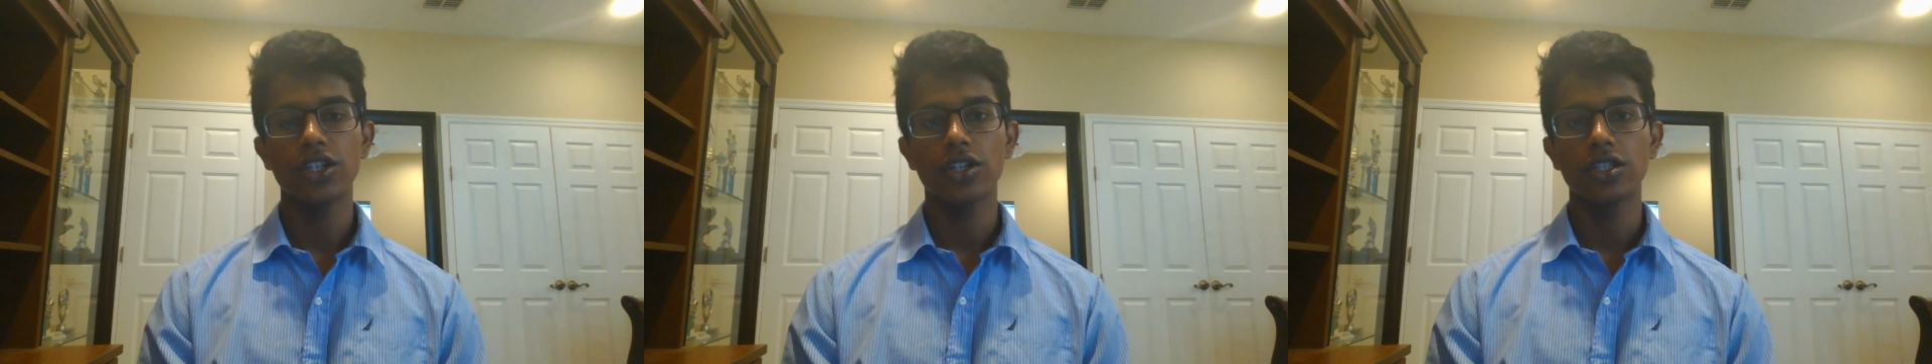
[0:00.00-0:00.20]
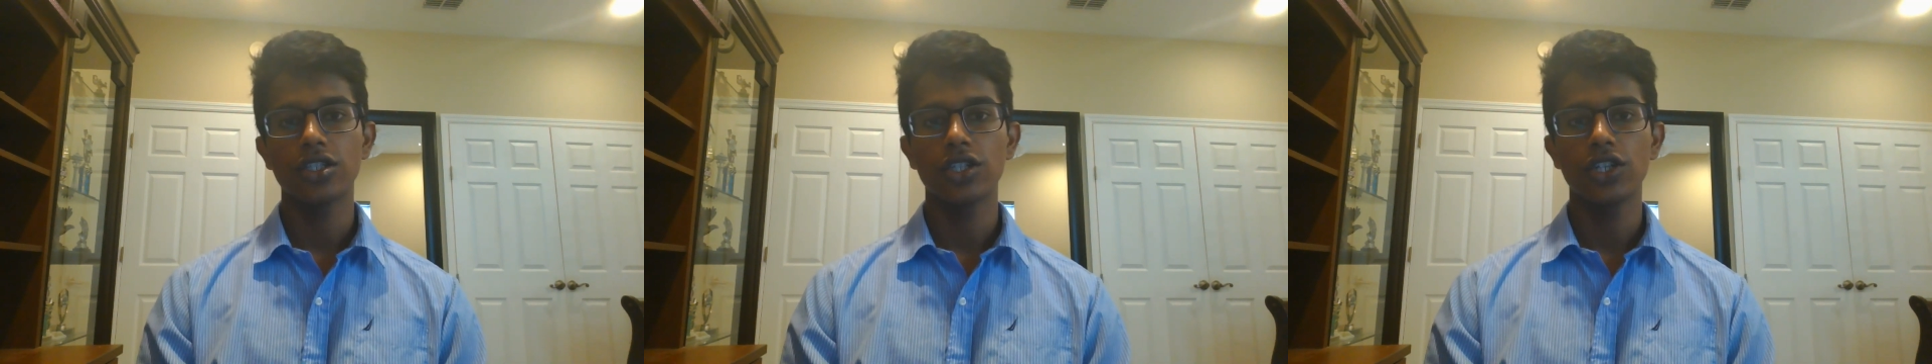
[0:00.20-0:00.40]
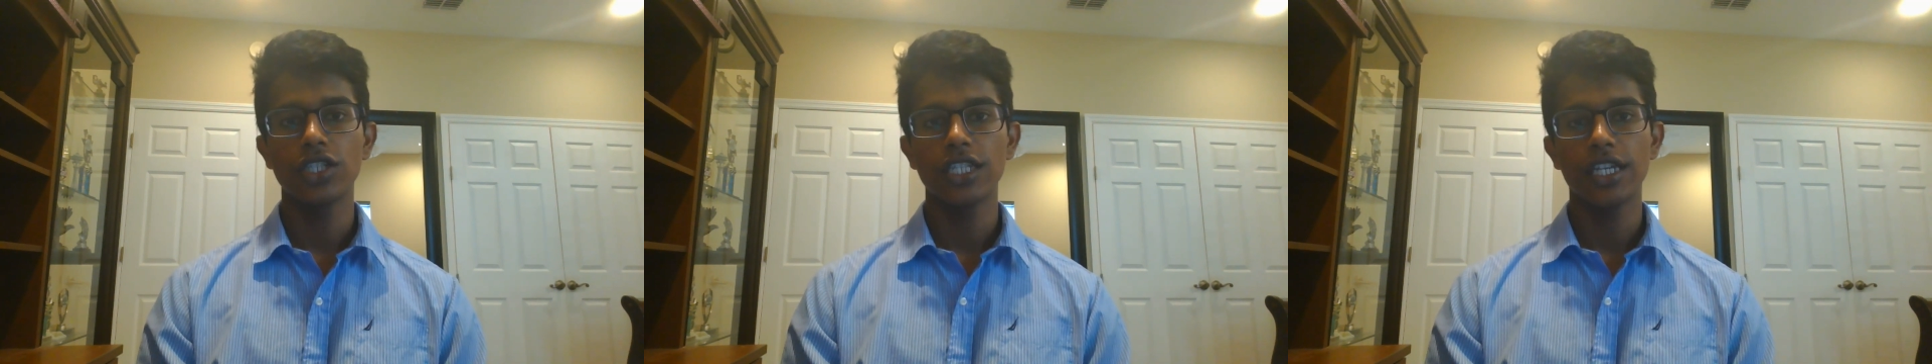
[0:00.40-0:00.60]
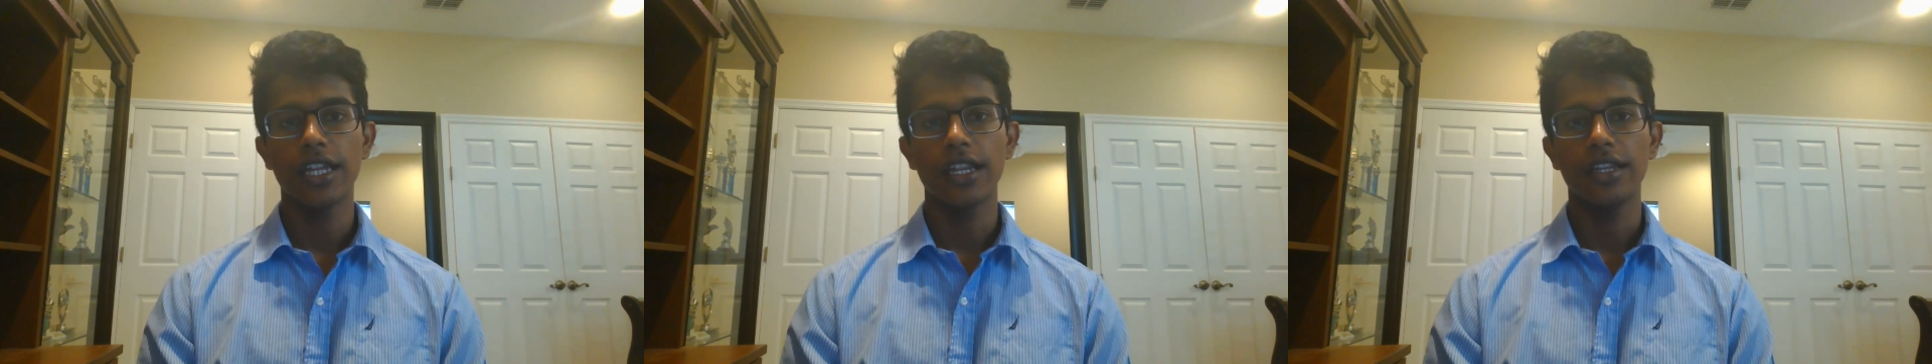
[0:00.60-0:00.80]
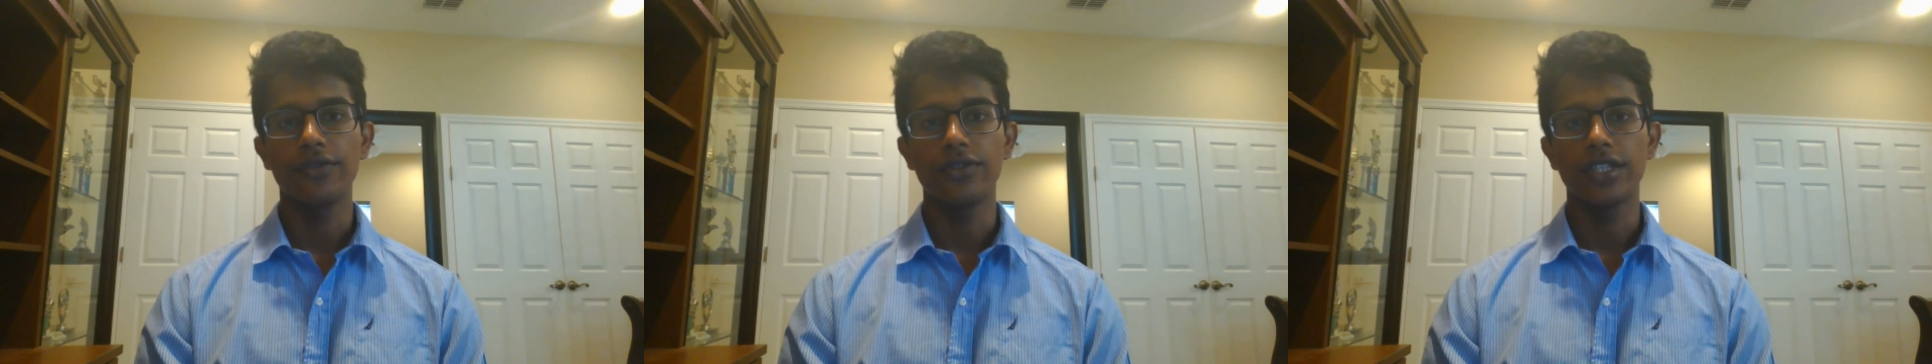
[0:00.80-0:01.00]

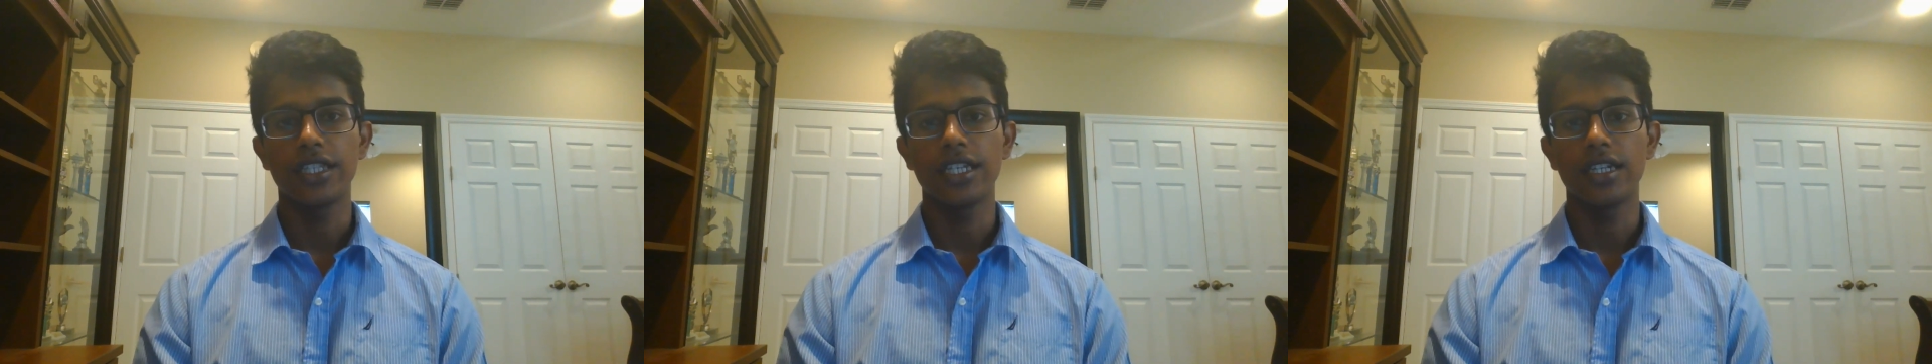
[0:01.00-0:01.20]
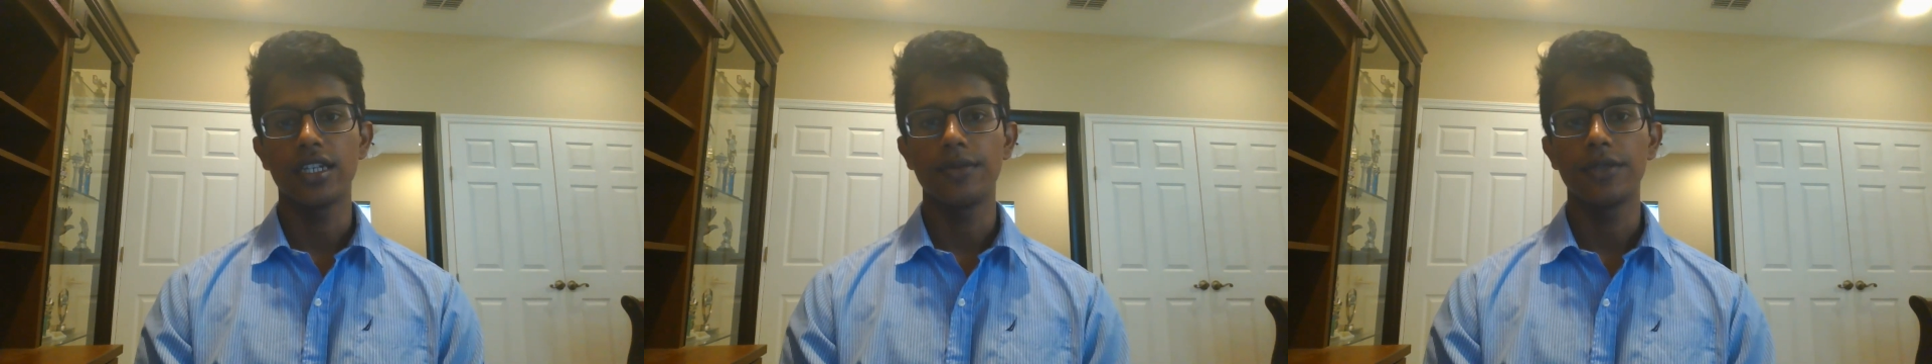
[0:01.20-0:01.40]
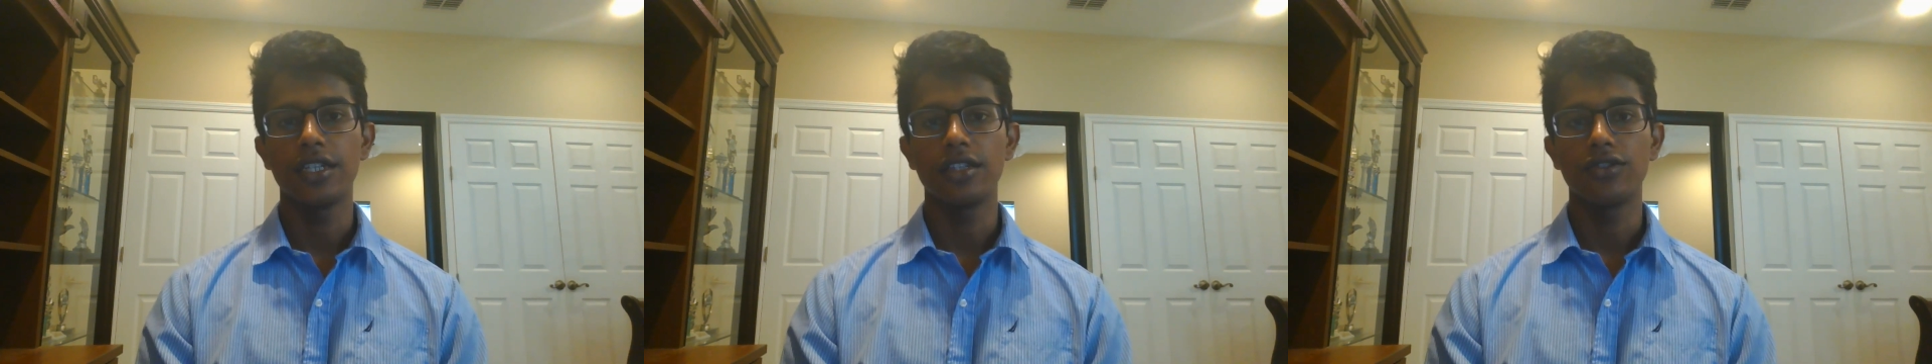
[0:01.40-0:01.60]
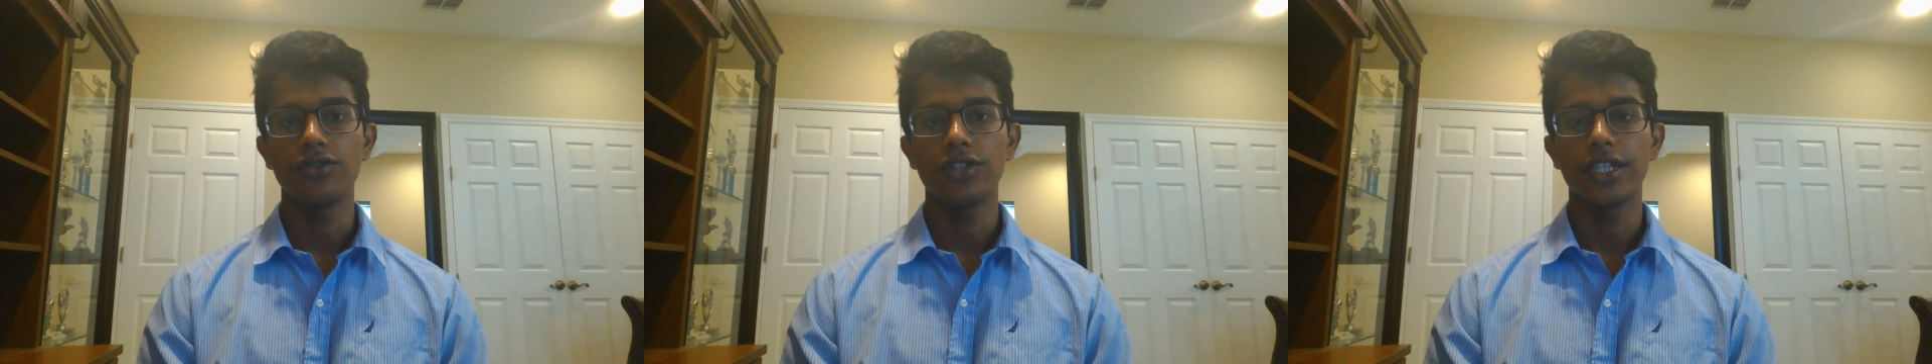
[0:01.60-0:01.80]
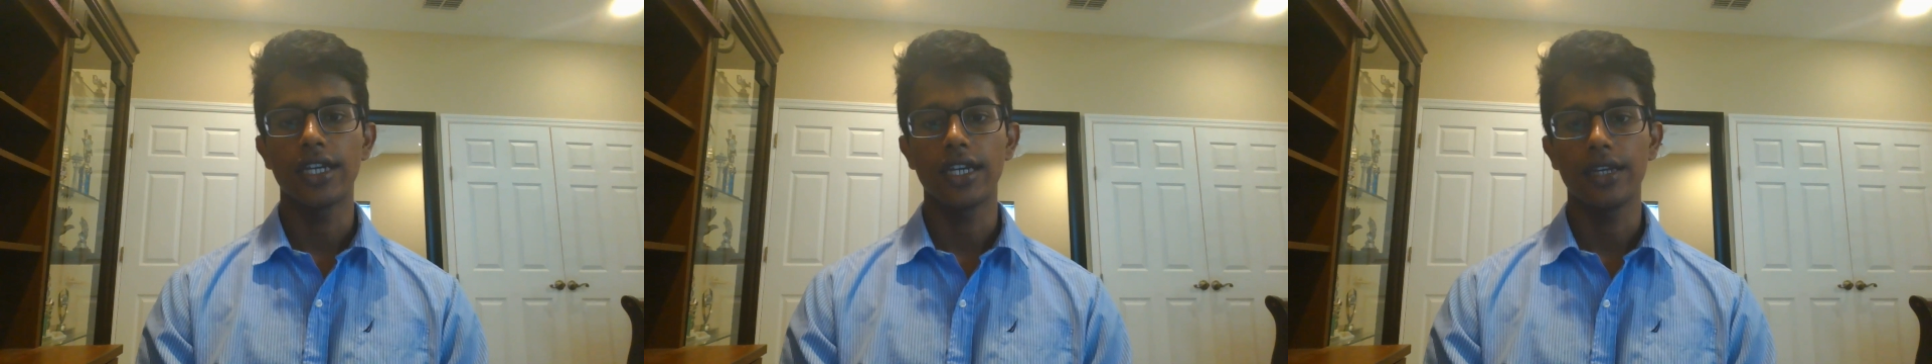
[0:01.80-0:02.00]
associating with
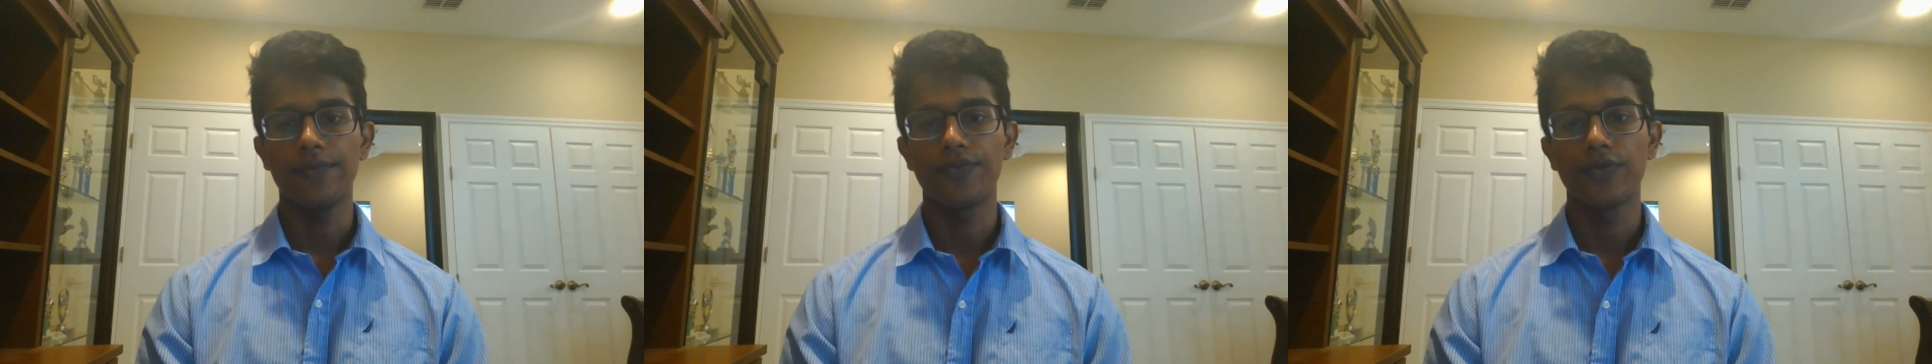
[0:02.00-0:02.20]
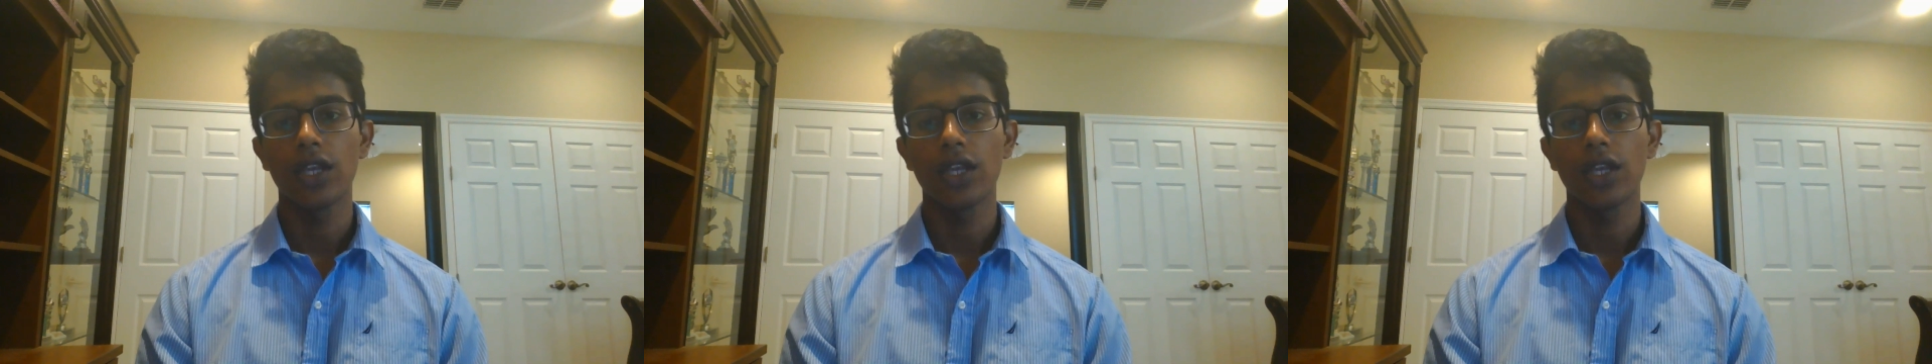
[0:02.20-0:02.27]
DNMT3A,